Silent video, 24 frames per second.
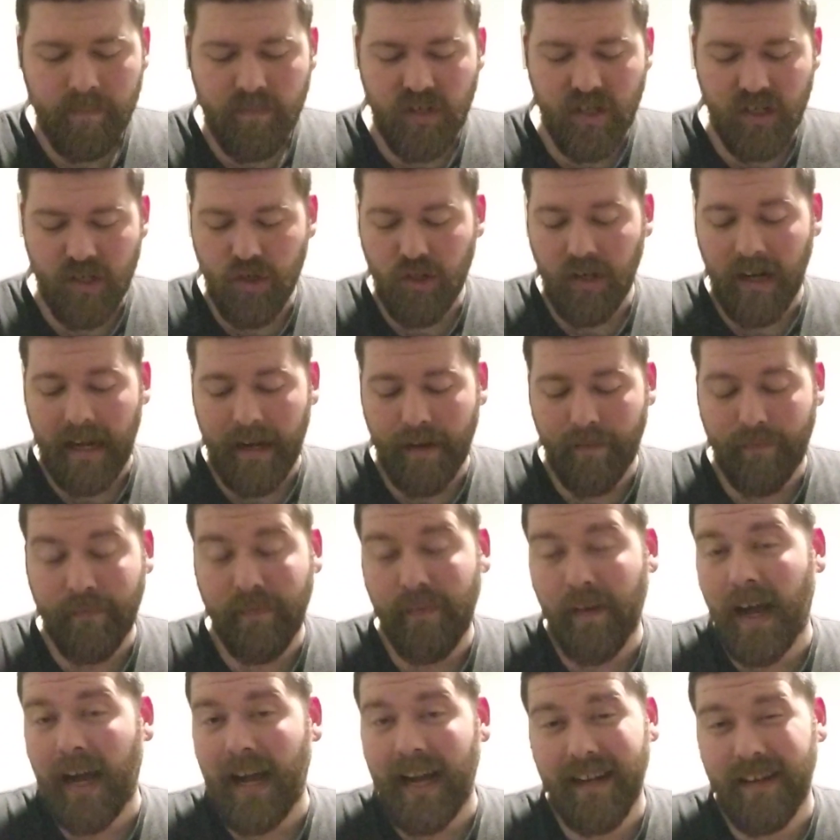to try to
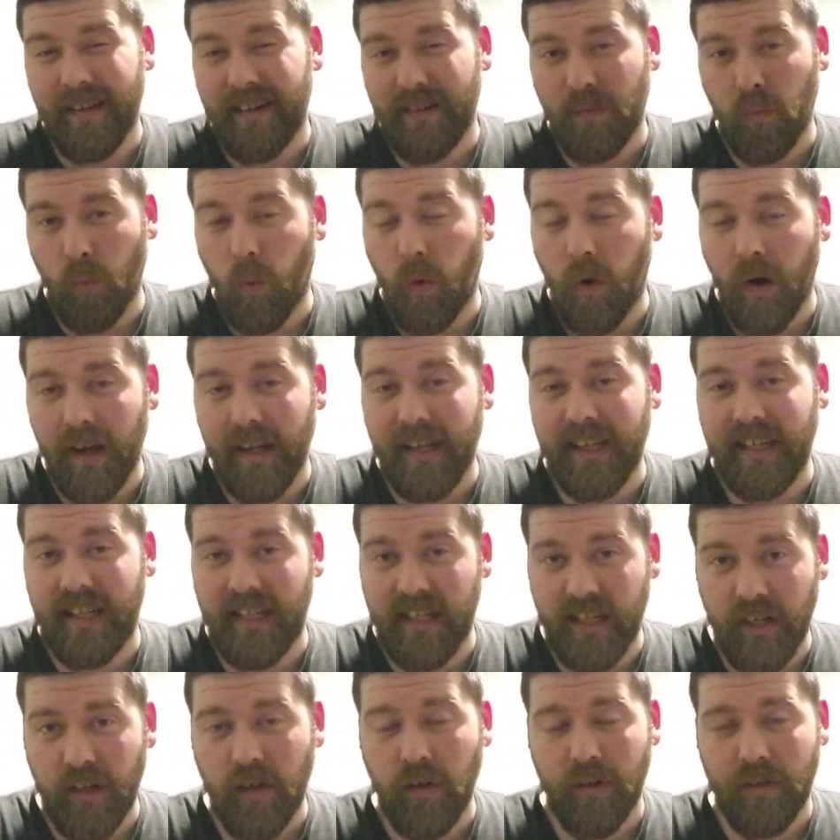find what
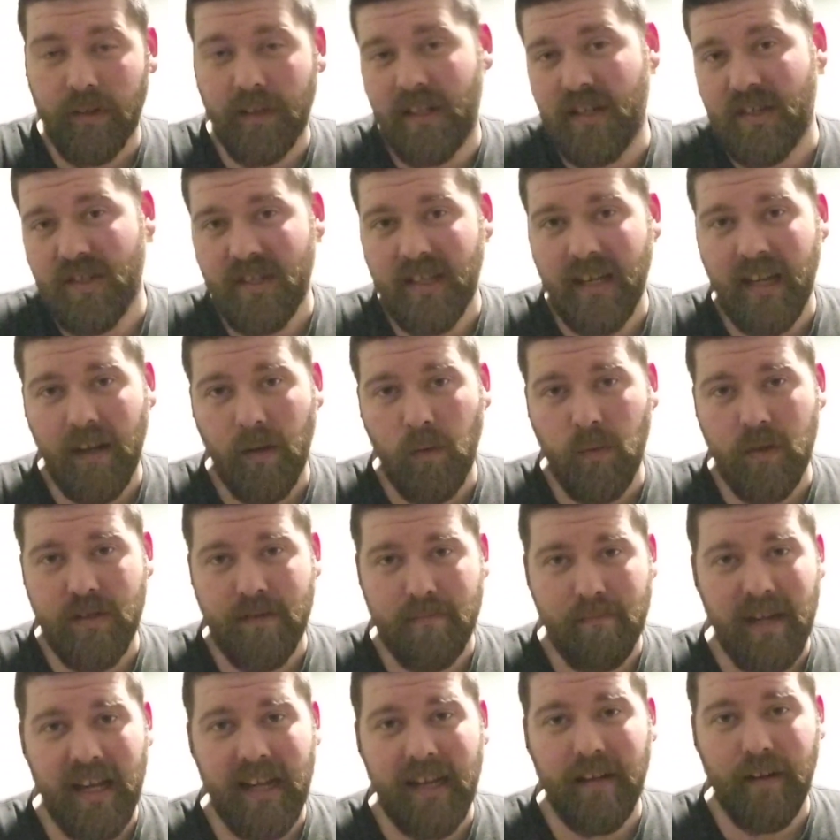year this thing was
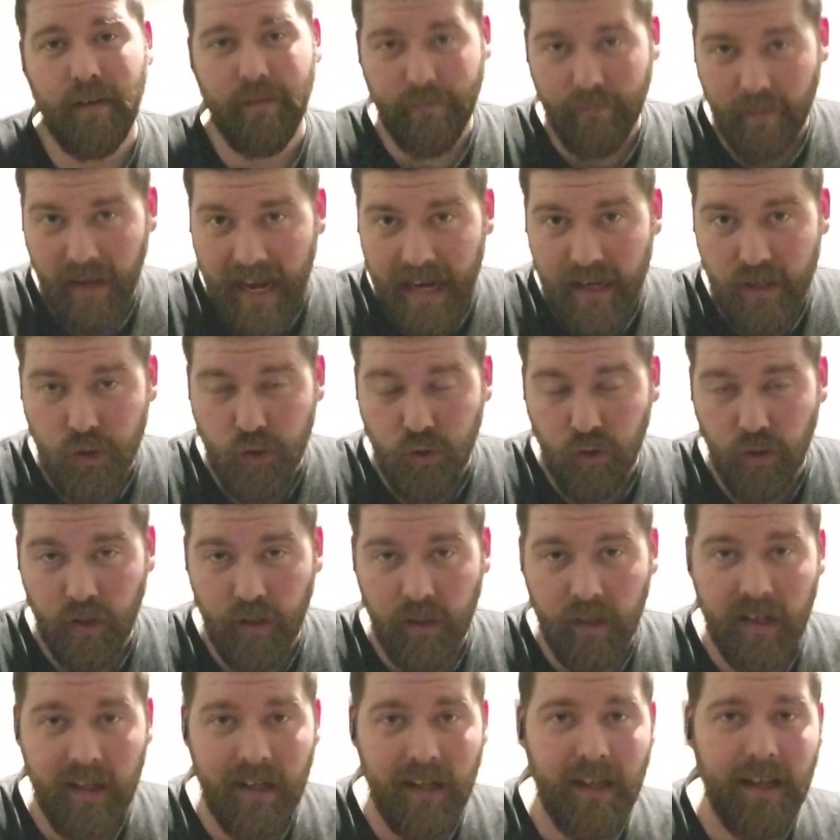
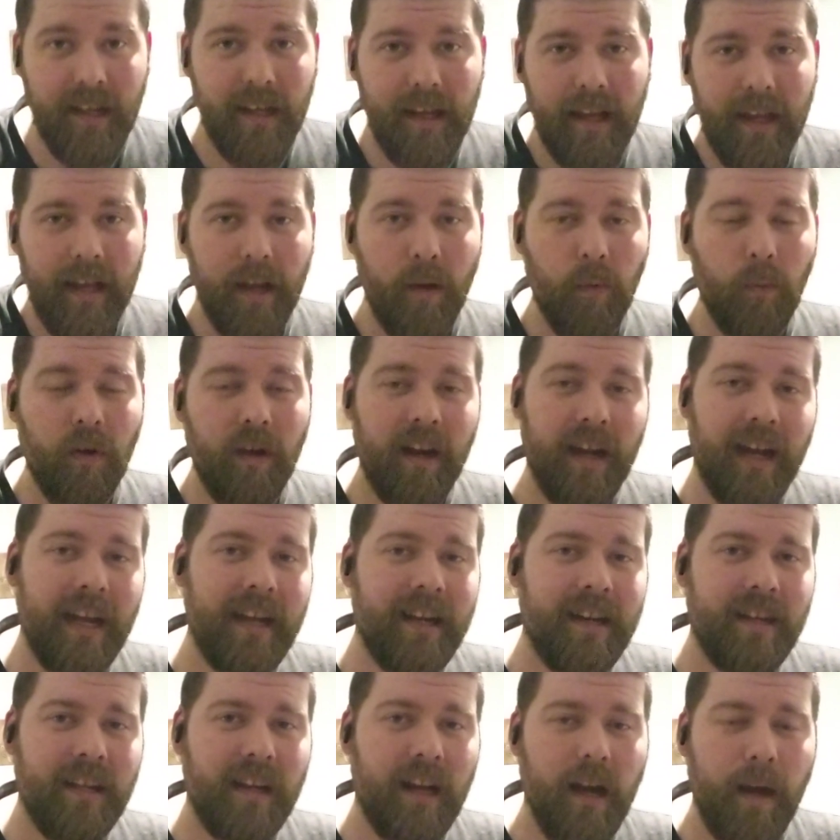manufactured, And what I
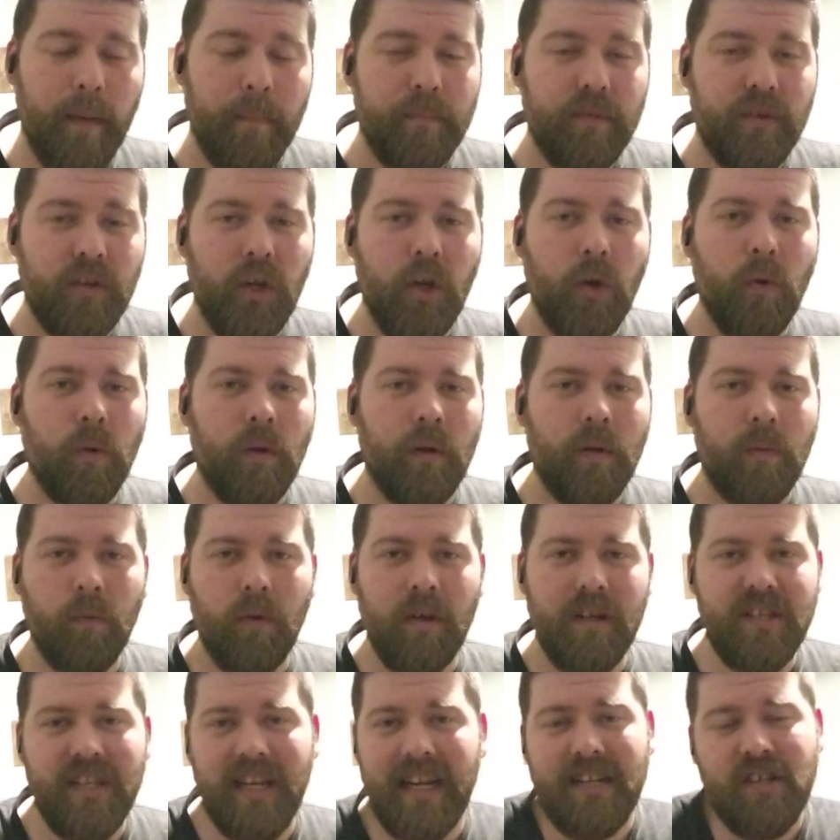ended up doing
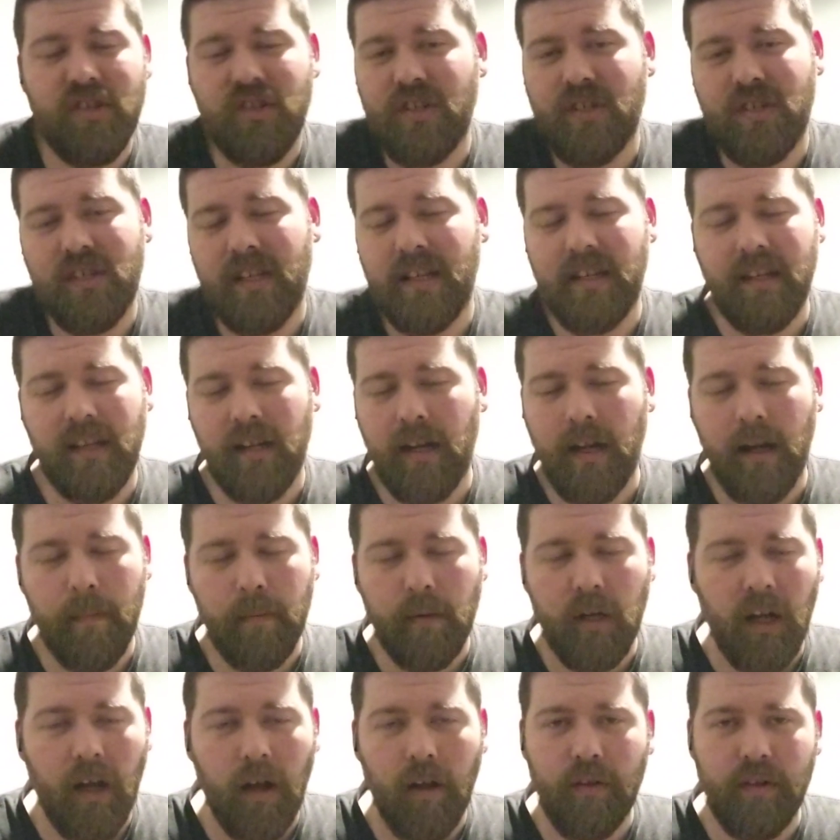was I just ended
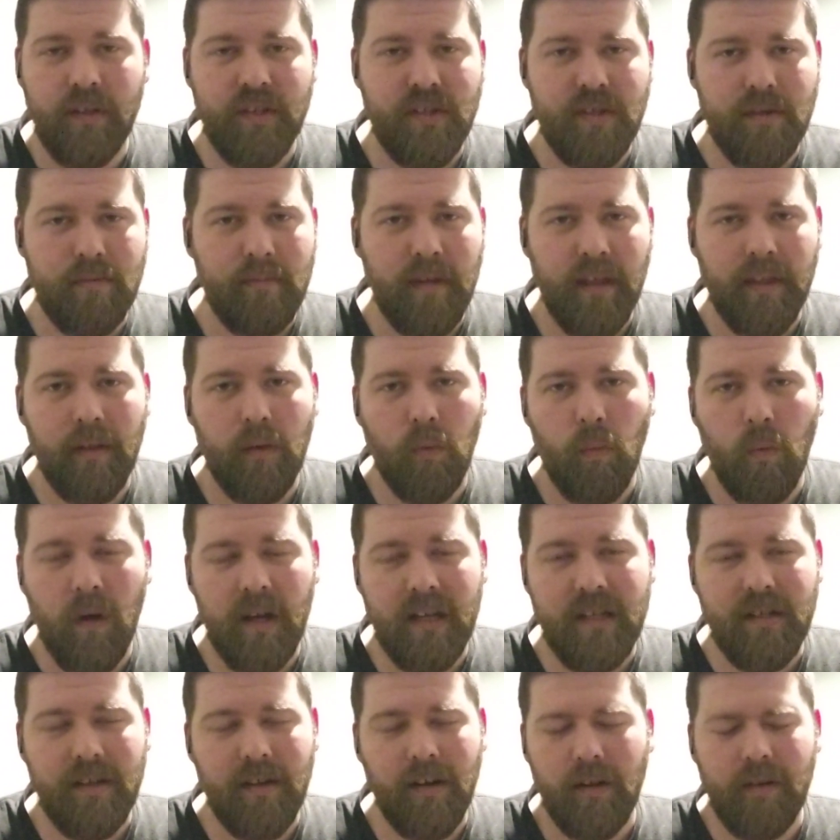up calling Smith and
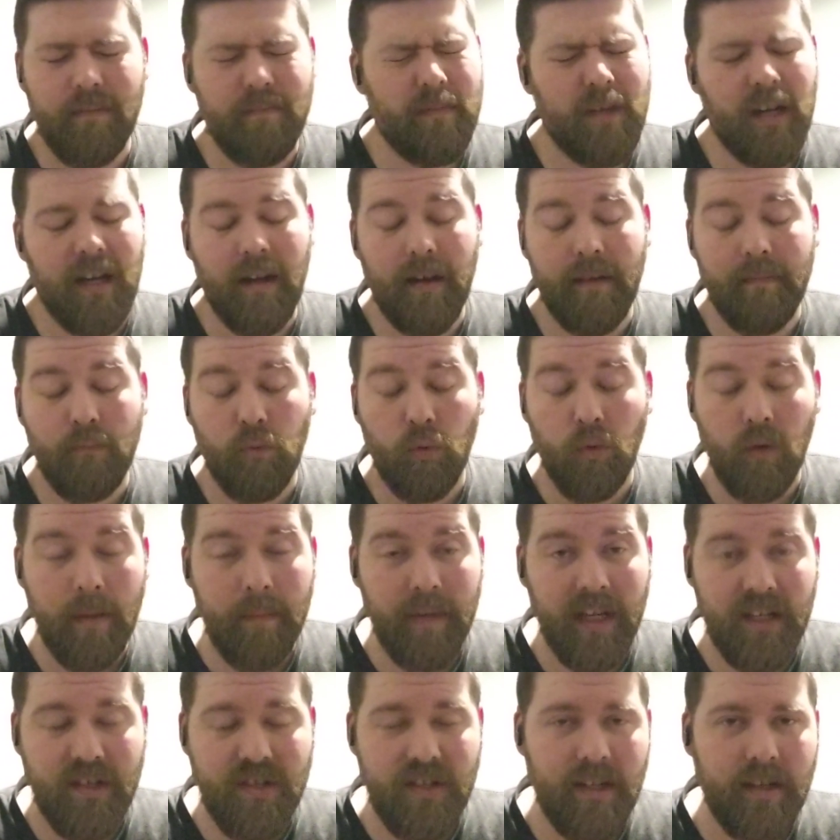West or
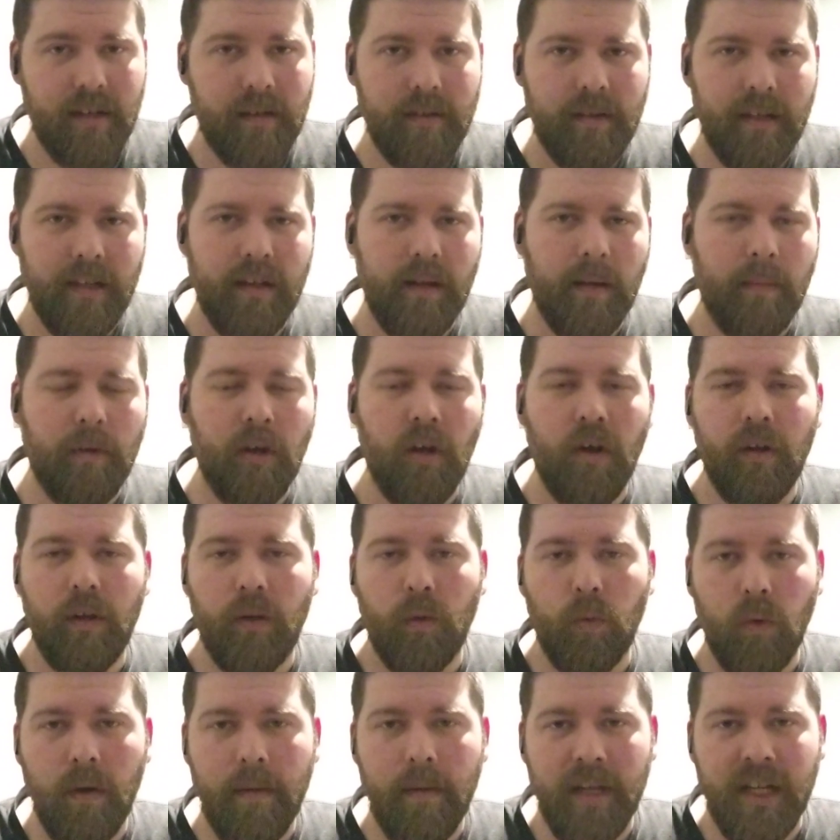Remington. I ended up
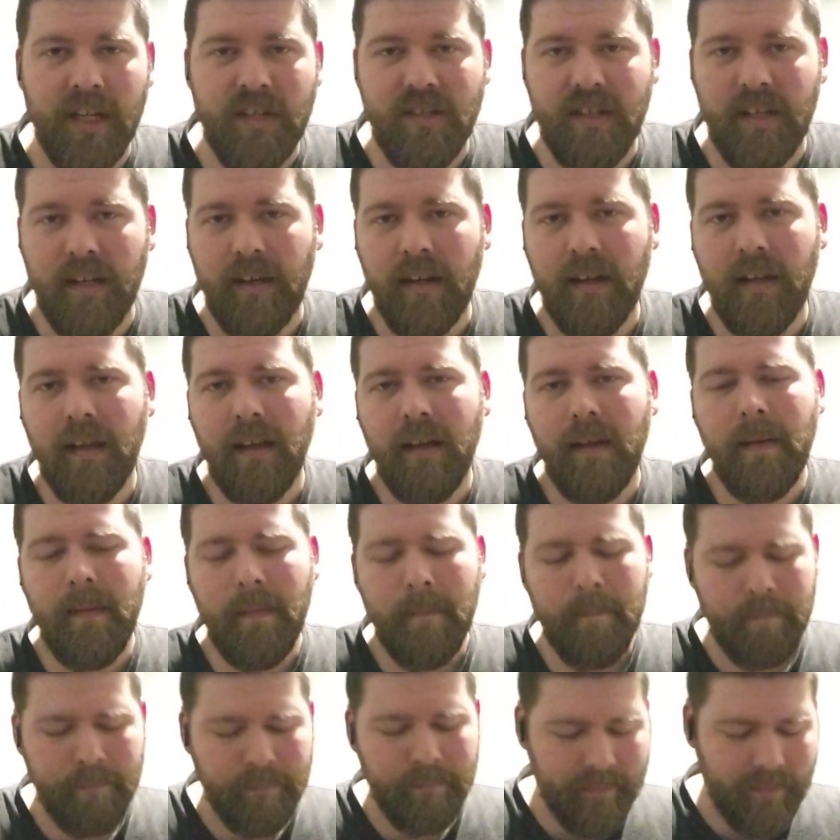calling Remington,
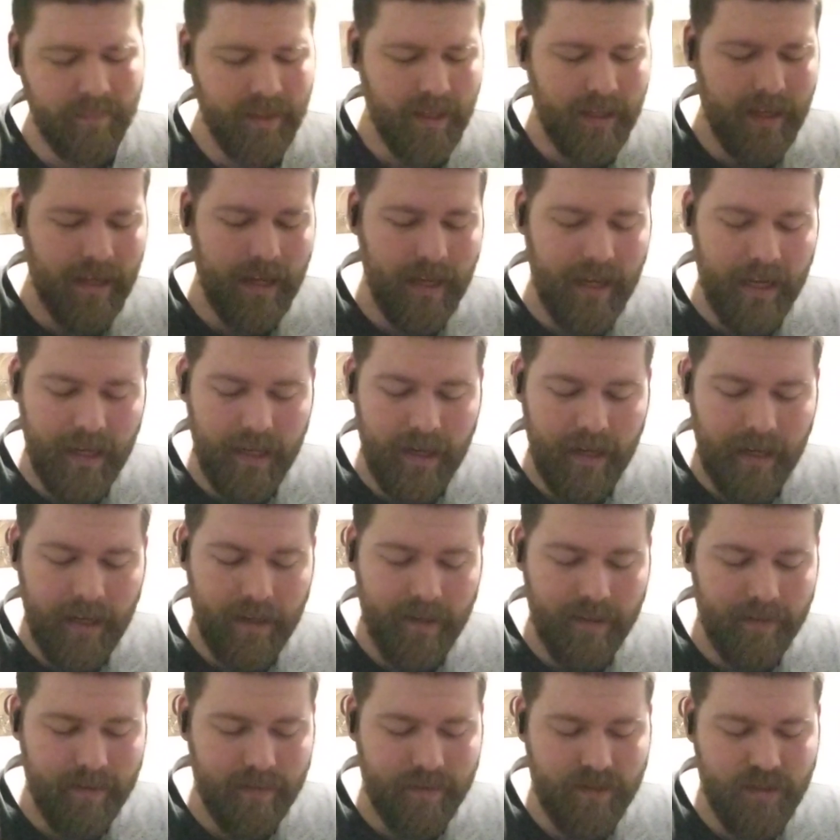and
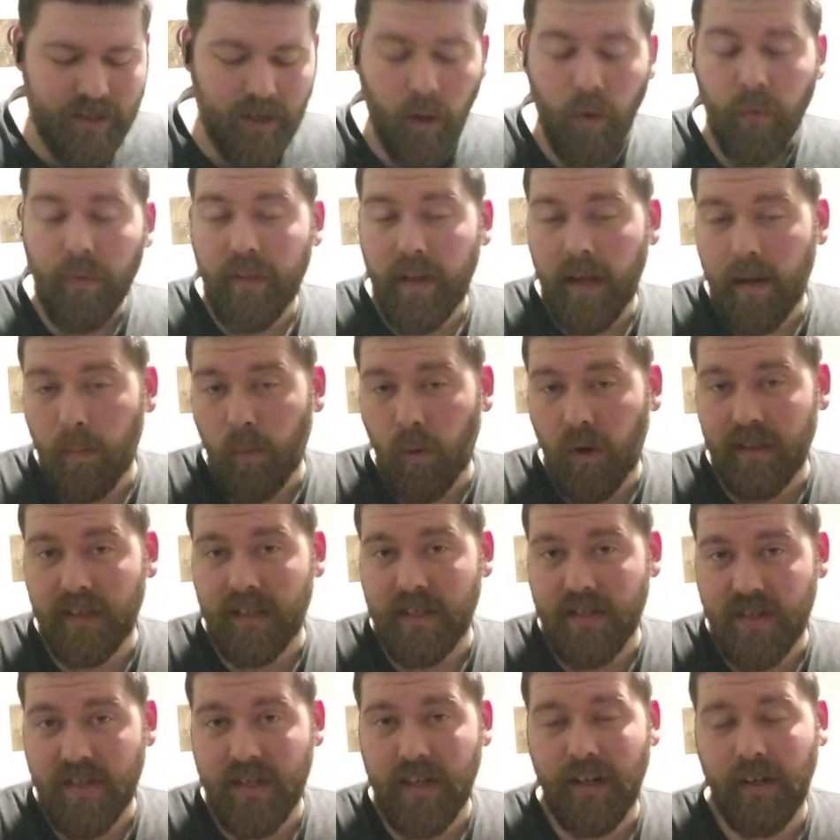I told them what
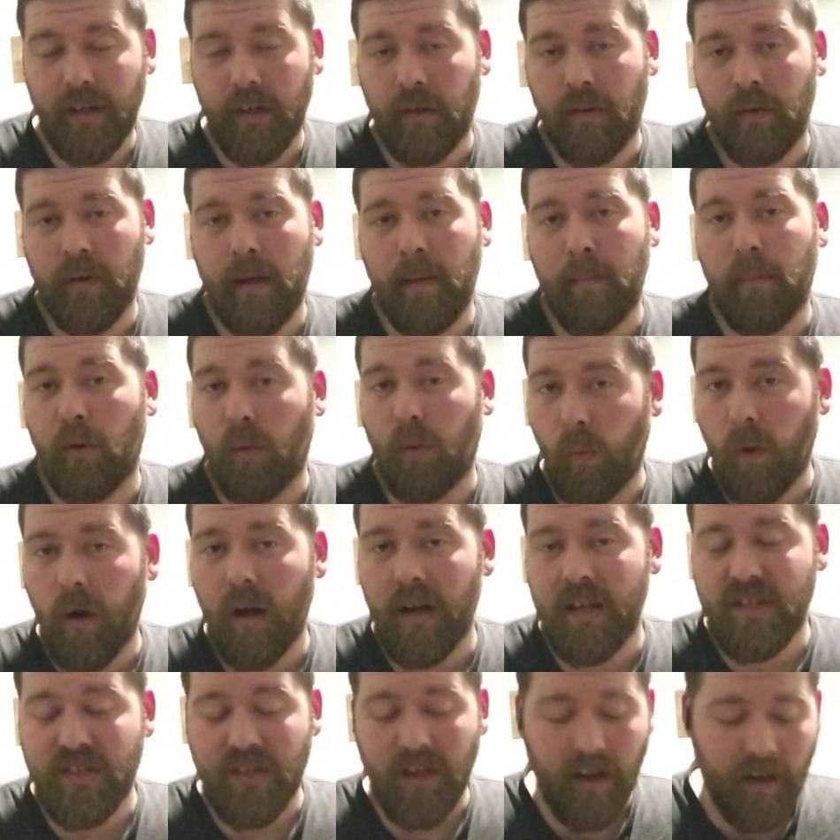the serial number
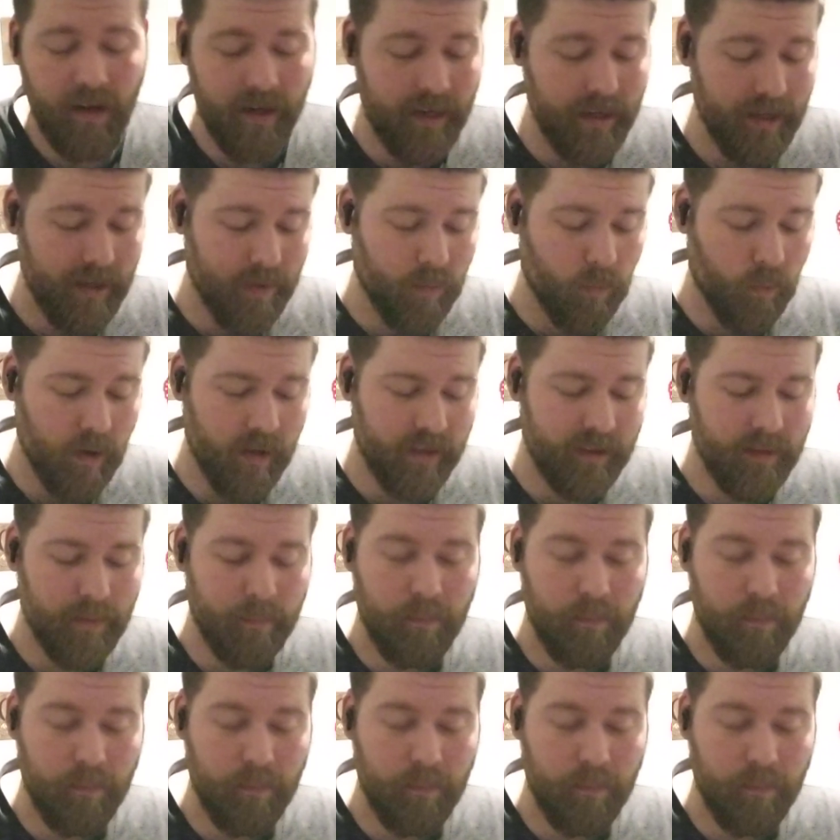was on it and what